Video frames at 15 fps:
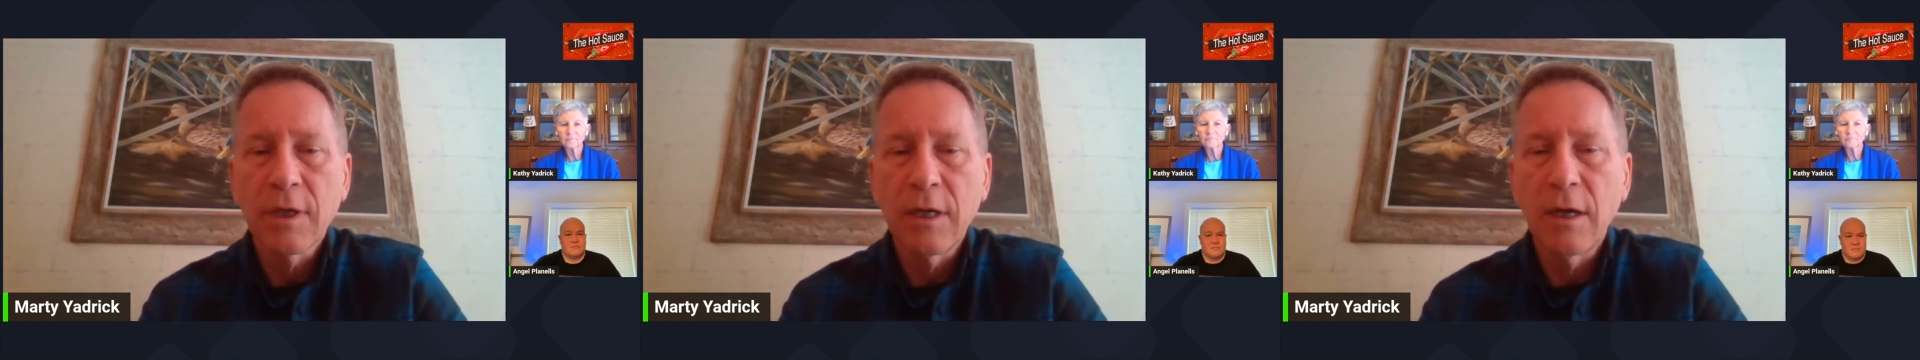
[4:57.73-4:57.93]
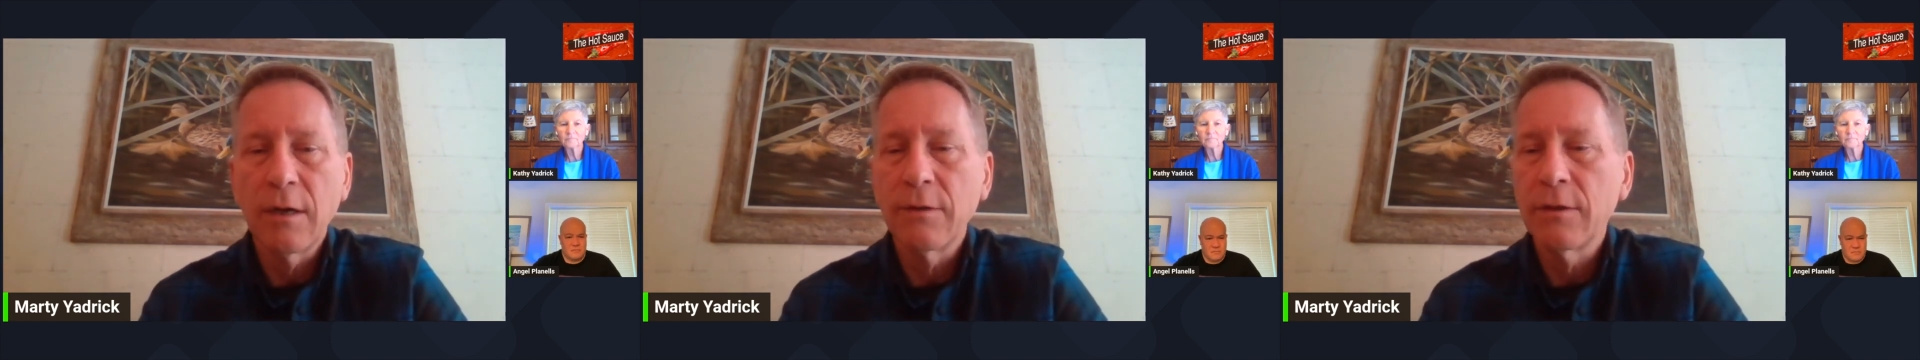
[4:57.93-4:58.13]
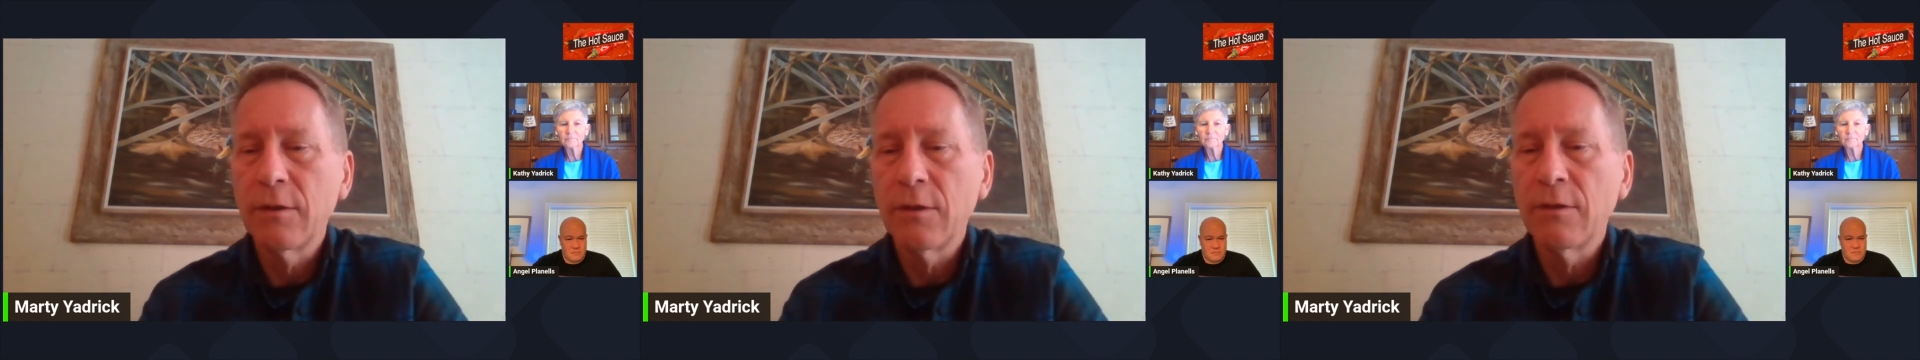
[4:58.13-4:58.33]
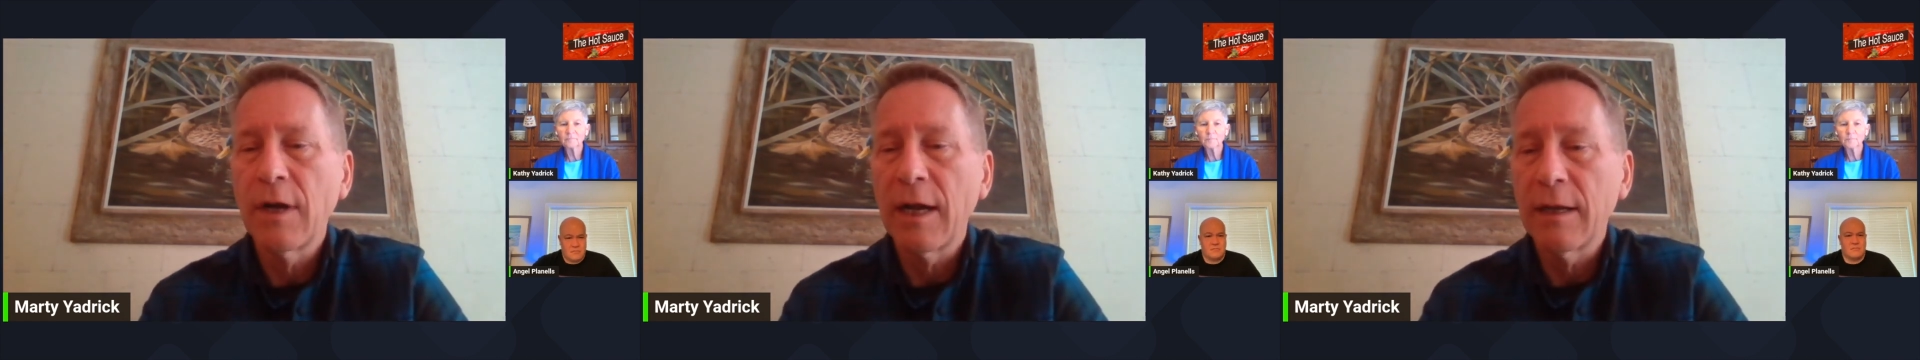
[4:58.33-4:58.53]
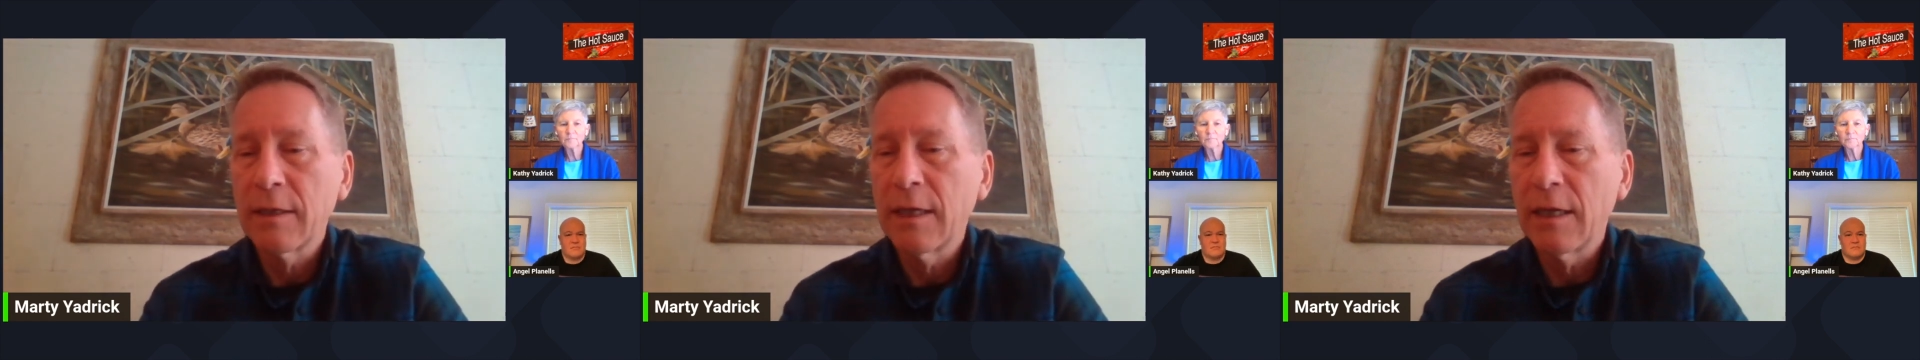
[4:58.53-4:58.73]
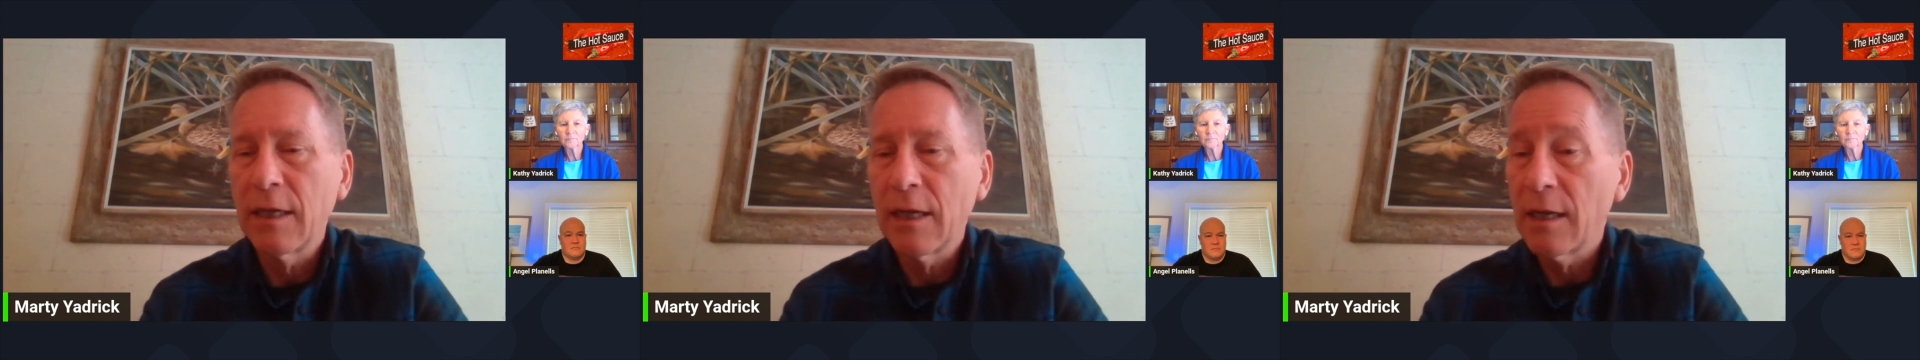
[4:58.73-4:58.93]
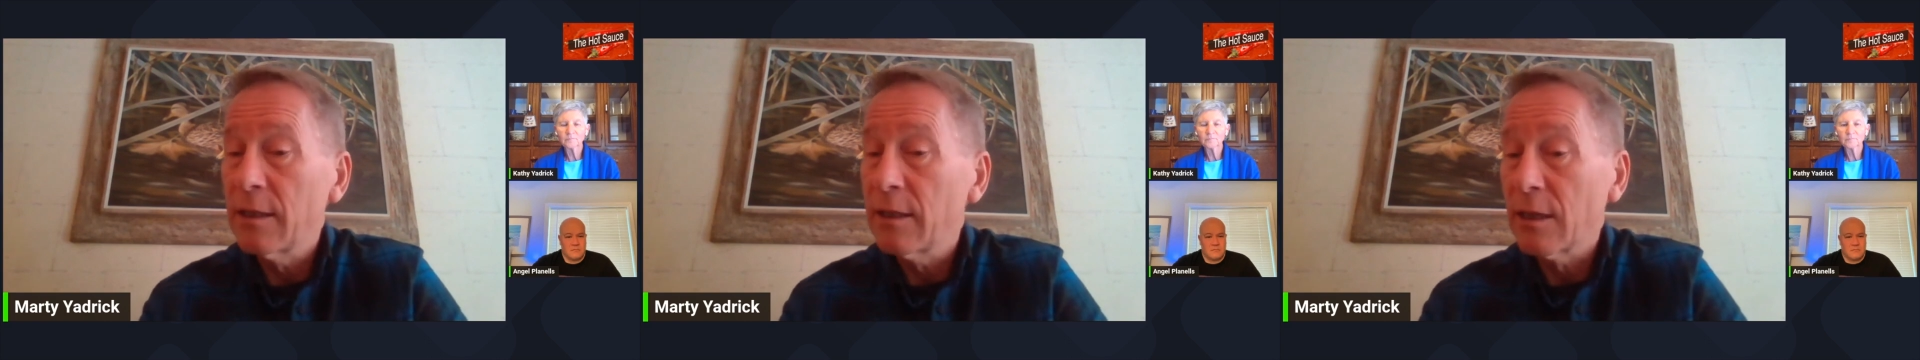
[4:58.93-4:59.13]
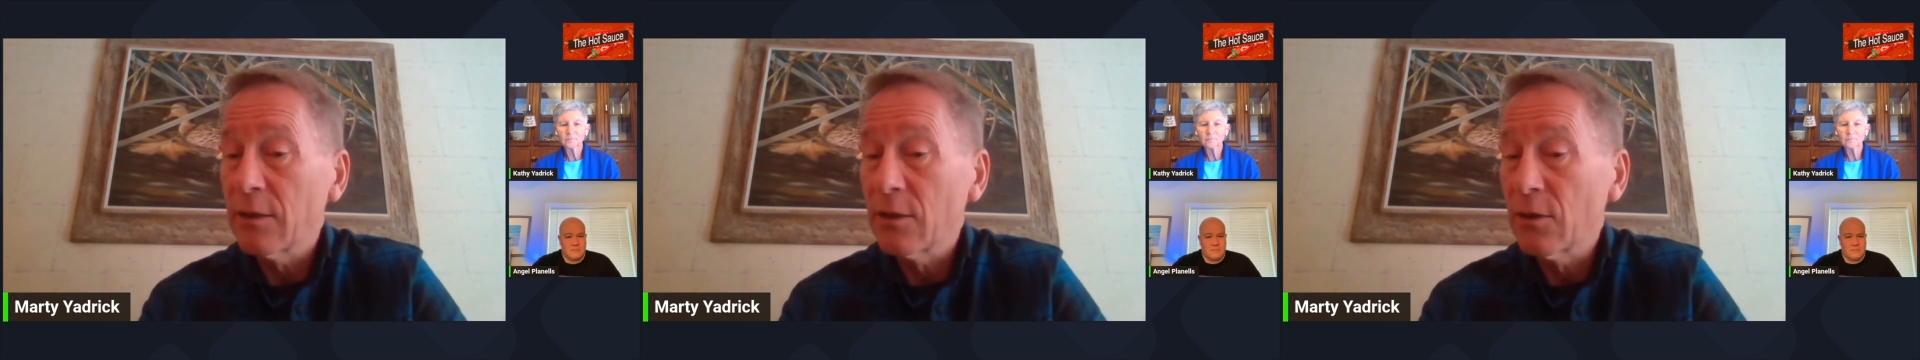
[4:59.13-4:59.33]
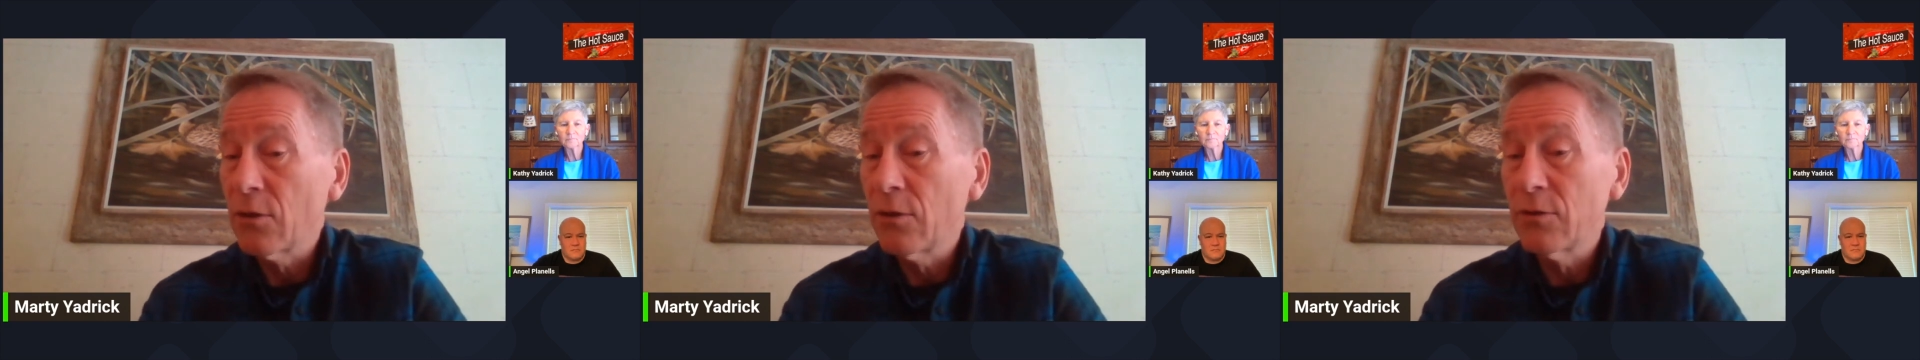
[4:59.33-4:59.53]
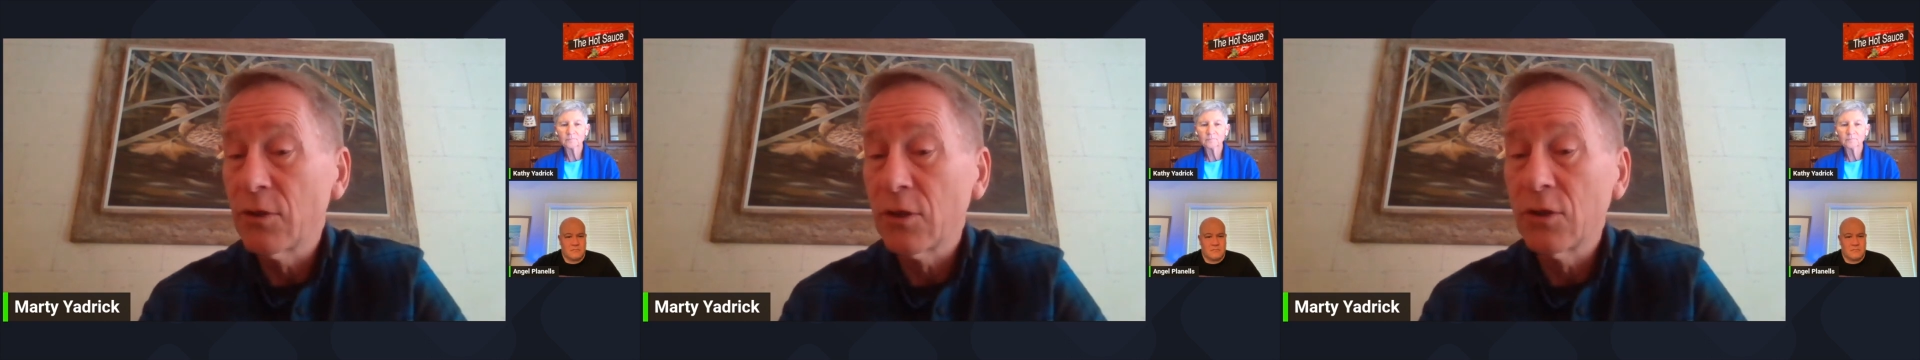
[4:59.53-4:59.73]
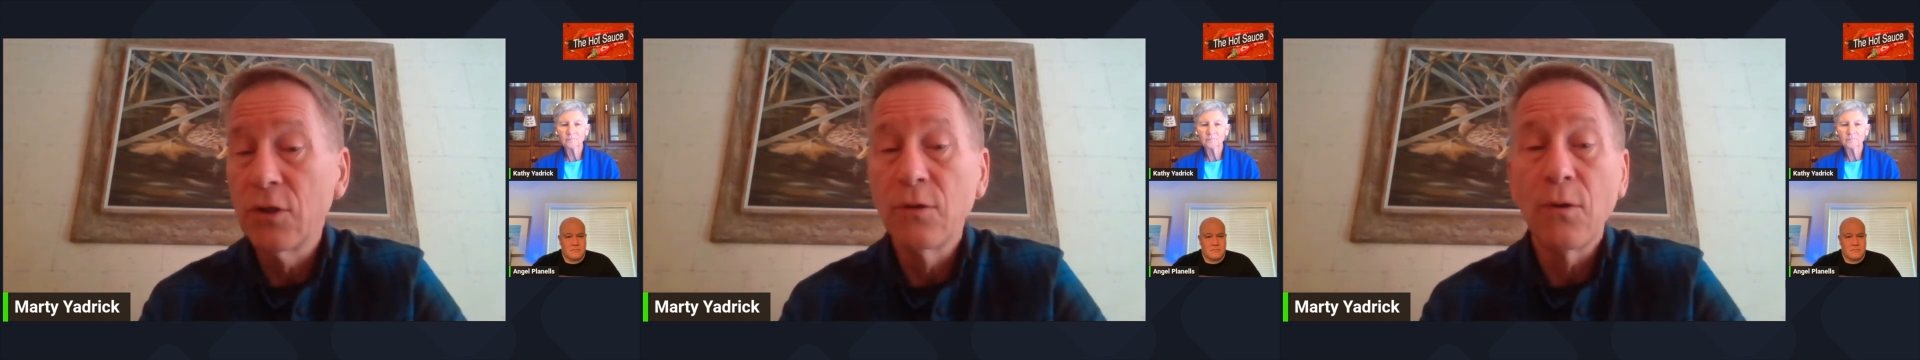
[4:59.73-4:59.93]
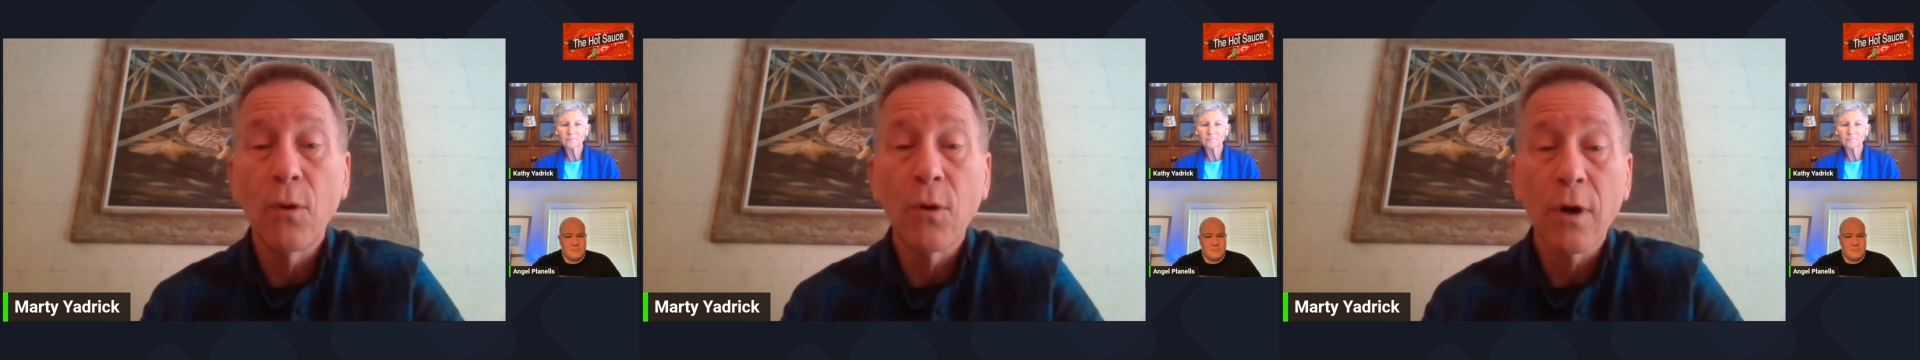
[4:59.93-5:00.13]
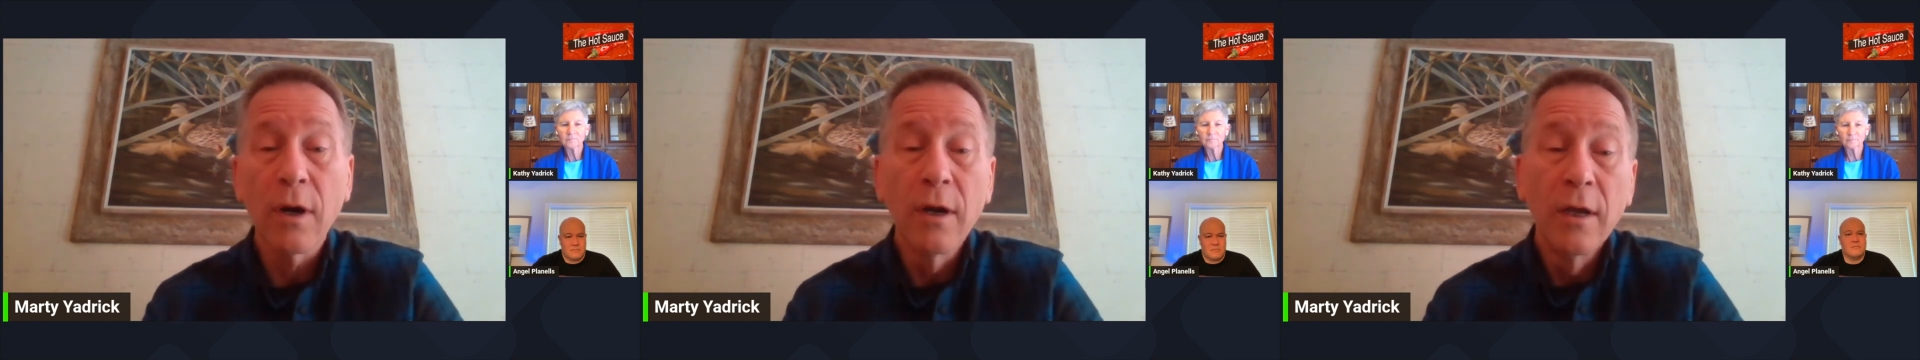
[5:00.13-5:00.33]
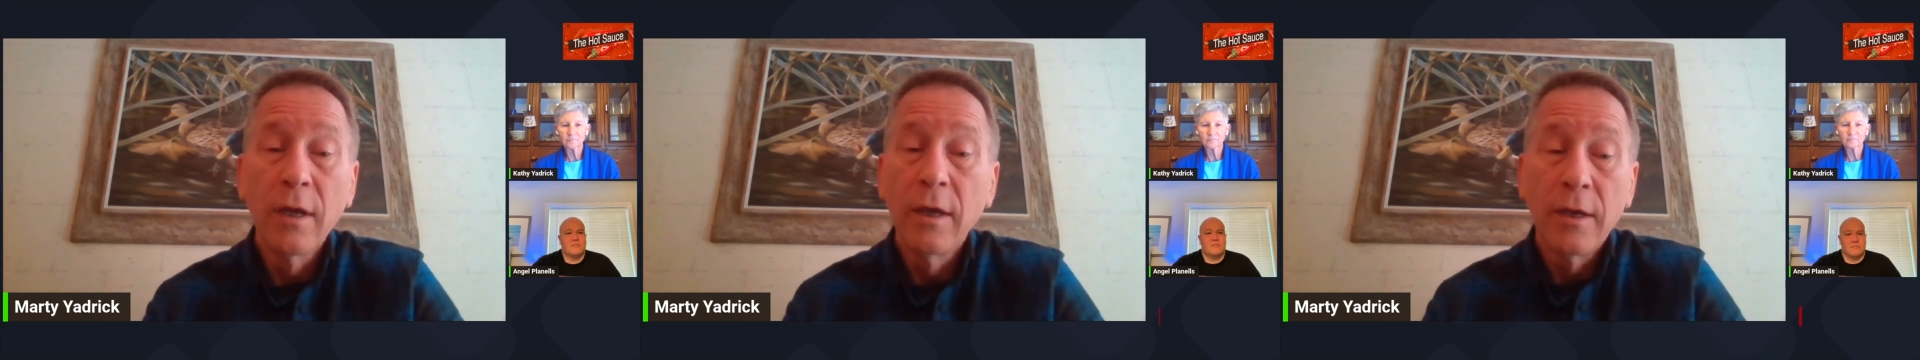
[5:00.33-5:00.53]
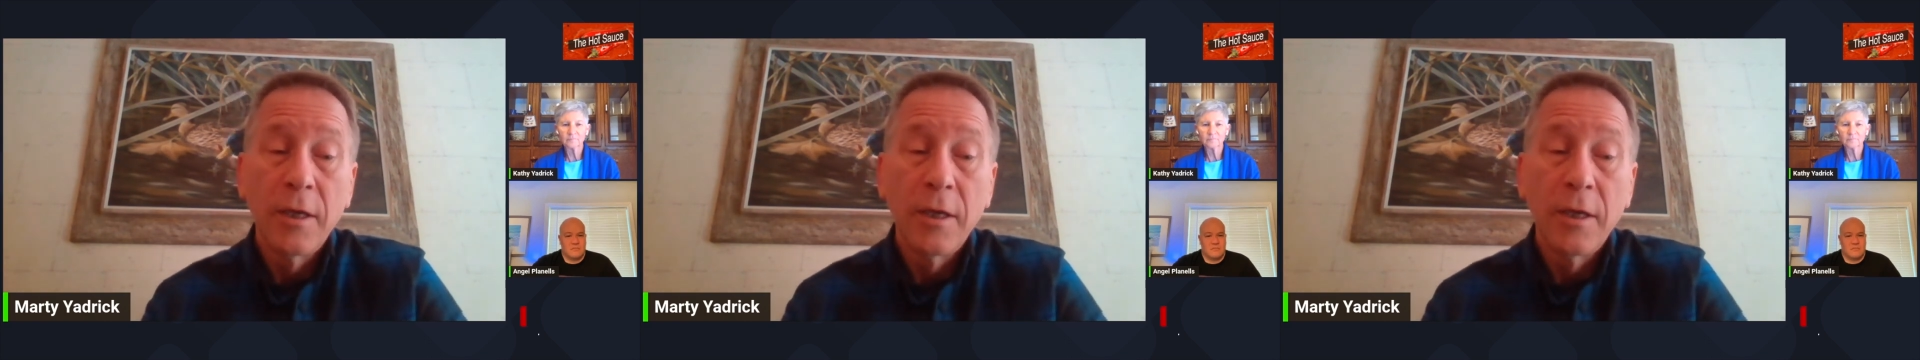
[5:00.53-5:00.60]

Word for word: care that they're not getting anything they're allergic to, or